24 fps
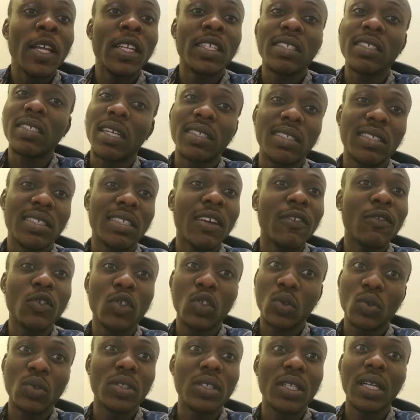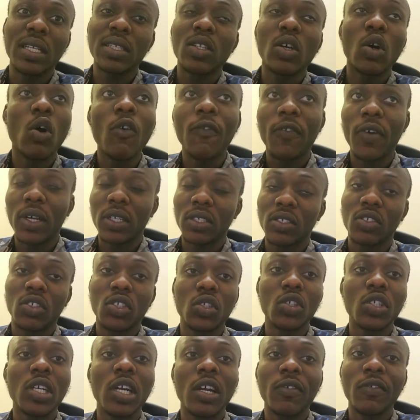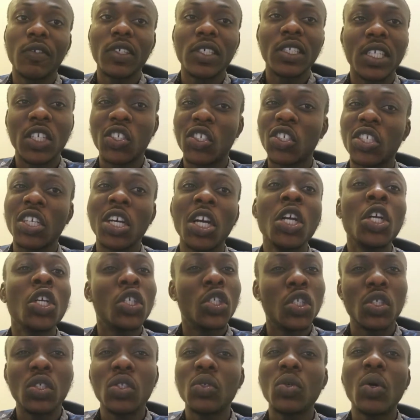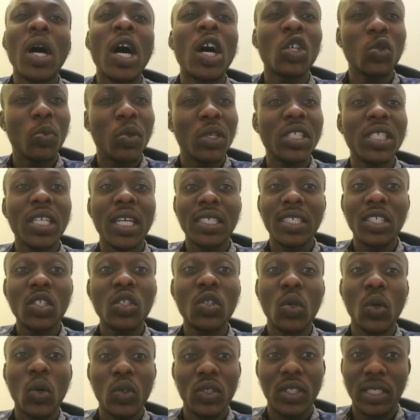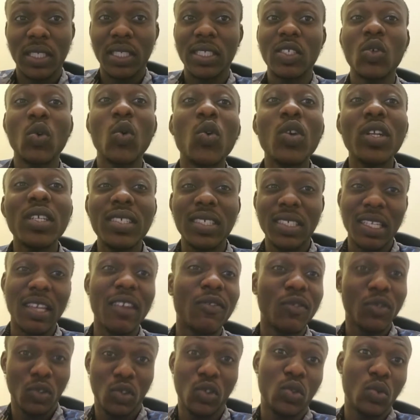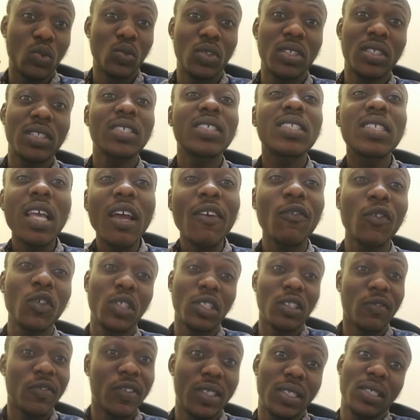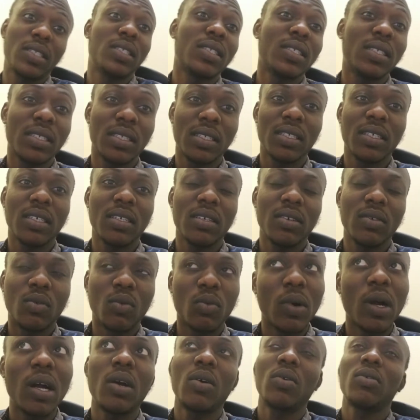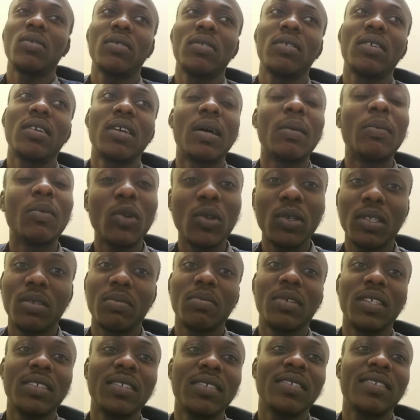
These are the seven schools that offers radiography in Nigeria. You know how special this course is. Only seven schools, seven universities. Wow, I'm lucky, man. Eh?